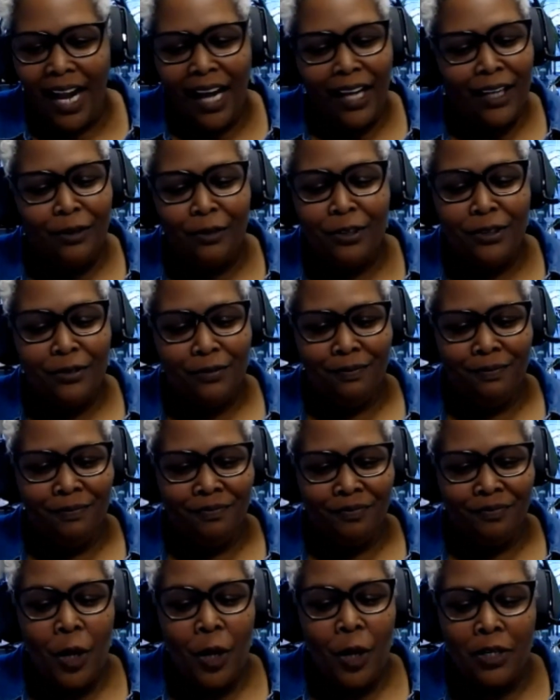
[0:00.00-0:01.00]
I don't,
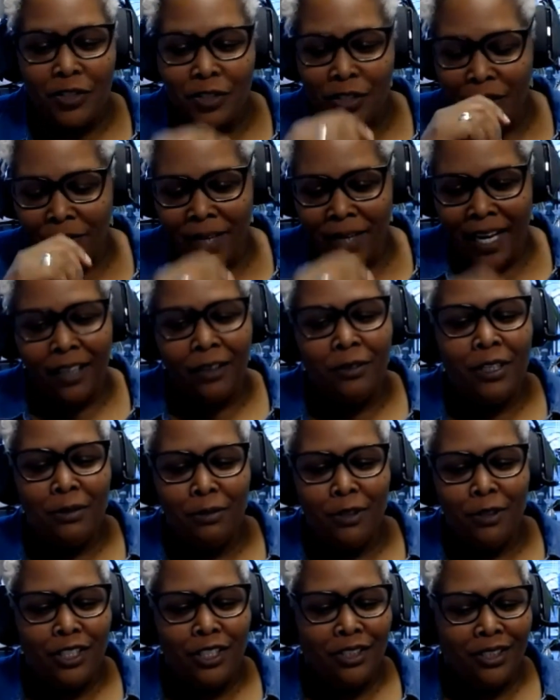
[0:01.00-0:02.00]
excuse me, I don't want
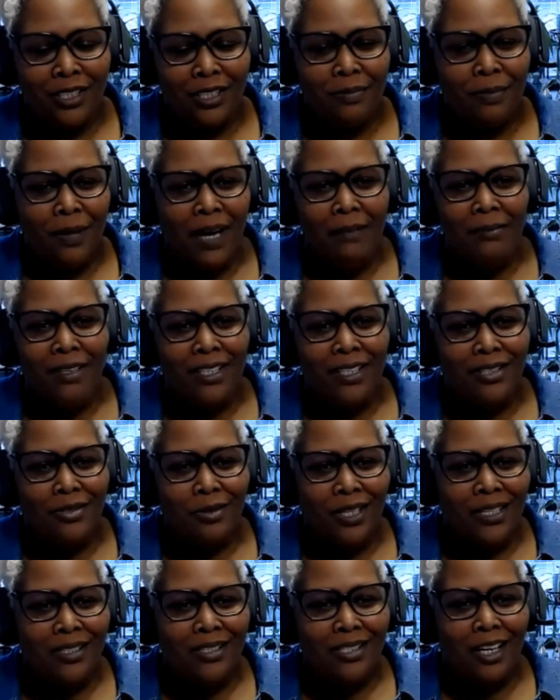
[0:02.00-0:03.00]
to put you on the spot because
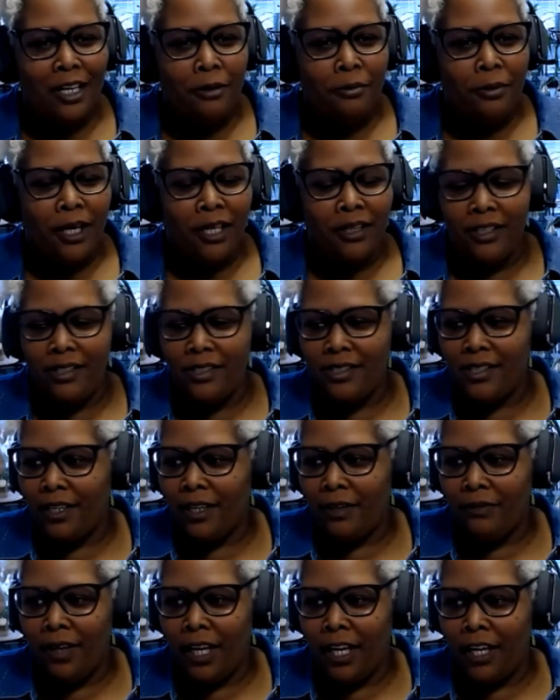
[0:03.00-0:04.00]
we didn't talk about this
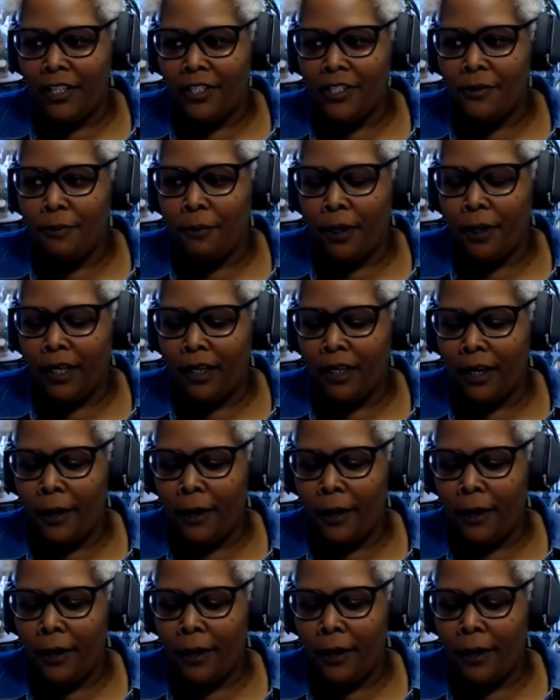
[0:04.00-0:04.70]
in advance, but